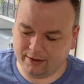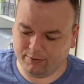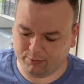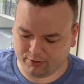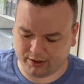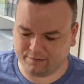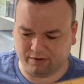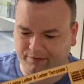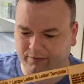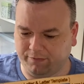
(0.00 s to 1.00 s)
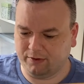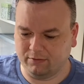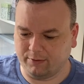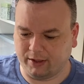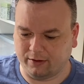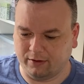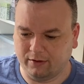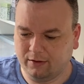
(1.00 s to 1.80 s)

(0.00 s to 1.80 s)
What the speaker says: We bought this for a few quid on